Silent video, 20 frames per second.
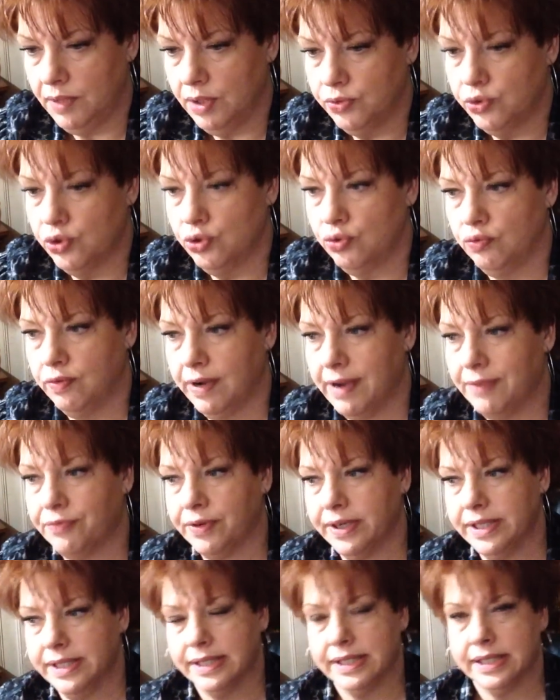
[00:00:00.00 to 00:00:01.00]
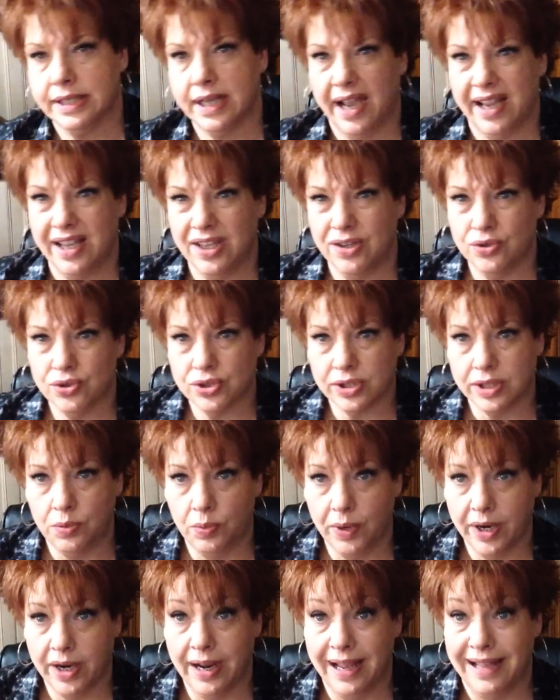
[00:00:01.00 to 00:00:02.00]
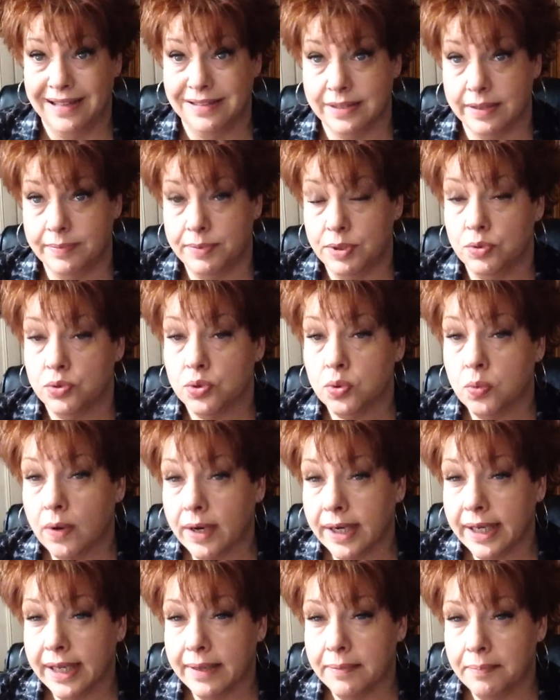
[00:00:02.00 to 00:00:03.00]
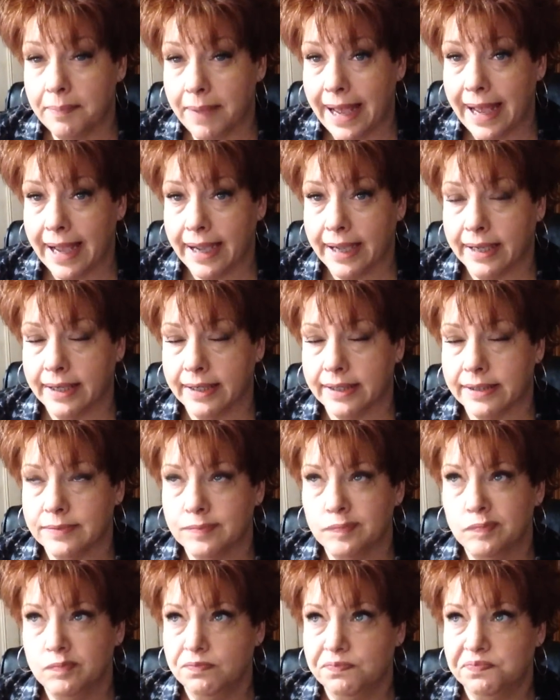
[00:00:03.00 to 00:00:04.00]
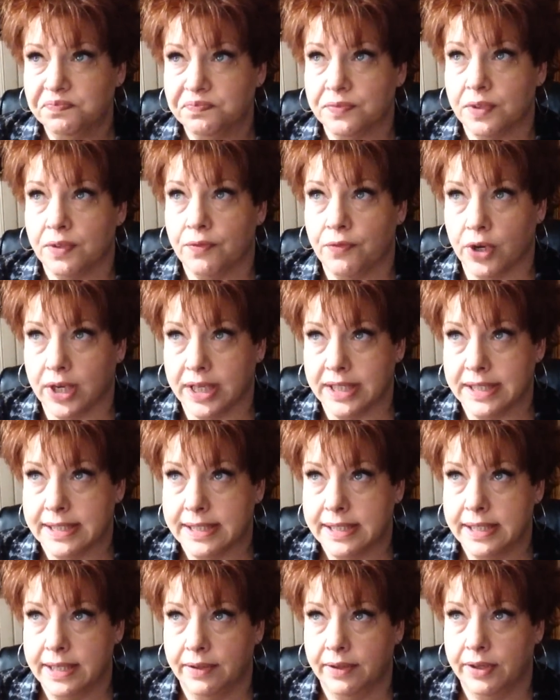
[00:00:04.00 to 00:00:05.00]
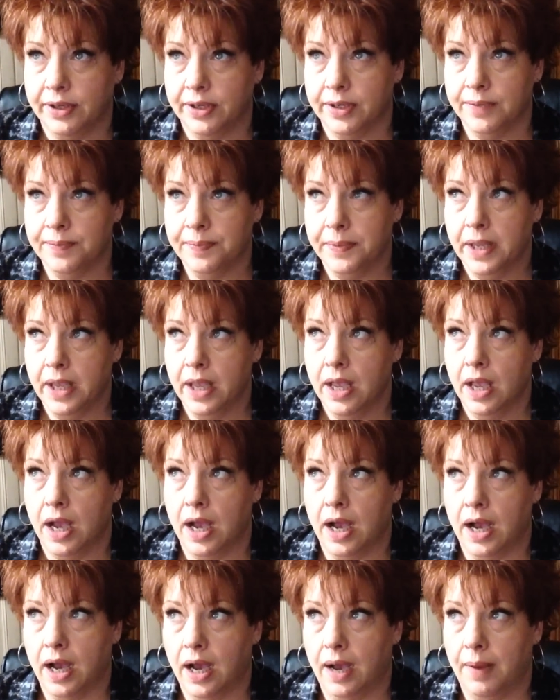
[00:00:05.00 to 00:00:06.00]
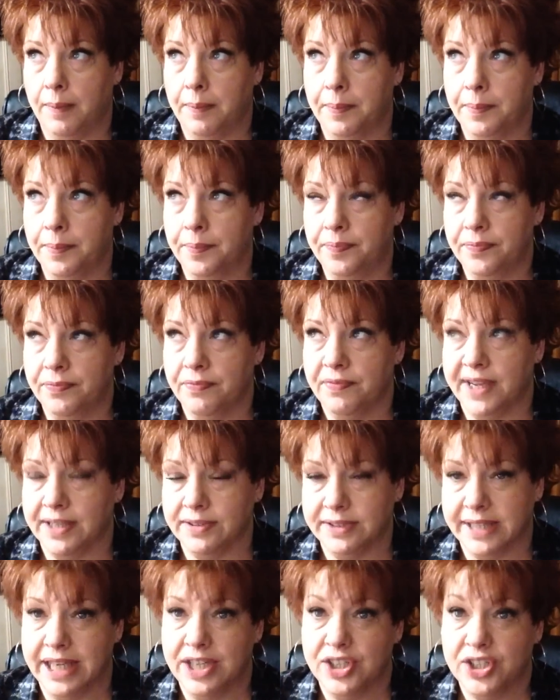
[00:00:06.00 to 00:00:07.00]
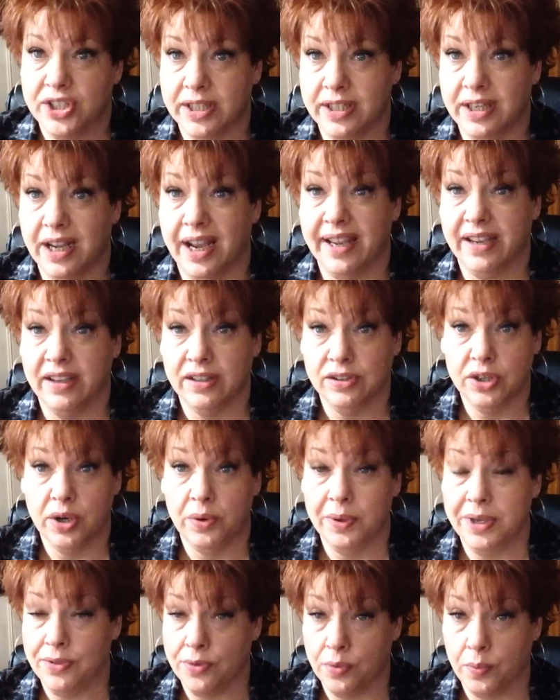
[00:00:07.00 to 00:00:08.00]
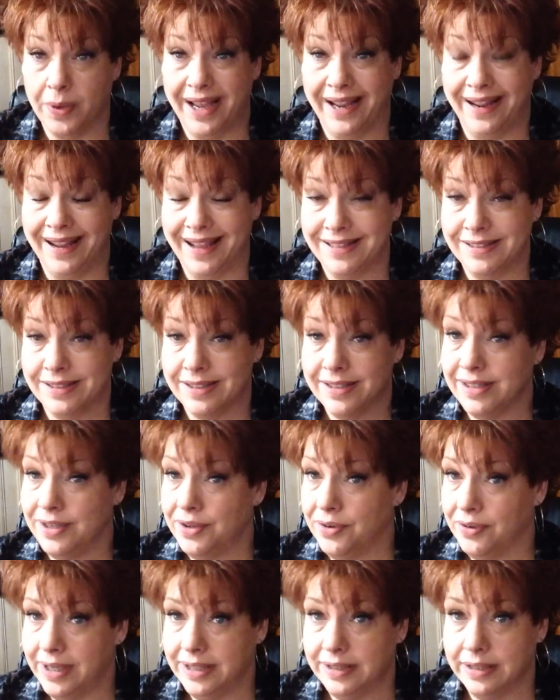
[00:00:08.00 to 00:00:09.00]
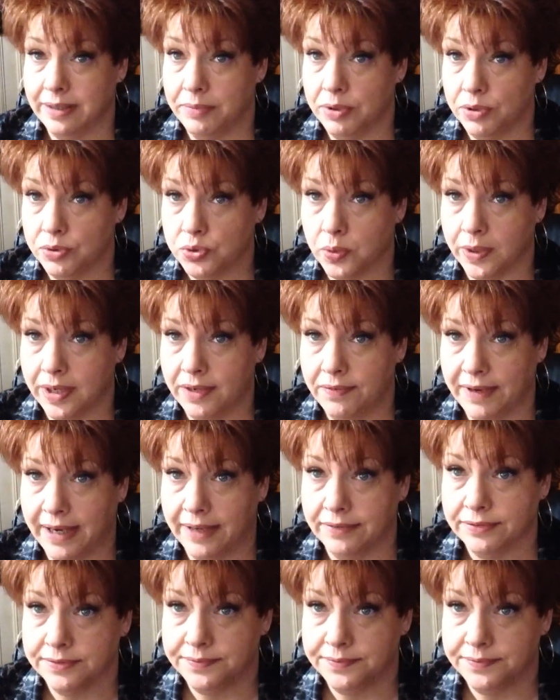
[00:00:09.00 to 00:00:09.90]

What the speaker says: To reference, I usually wear NW20 and MAC for concealer. Foundation, I can go either way, NC or NW25.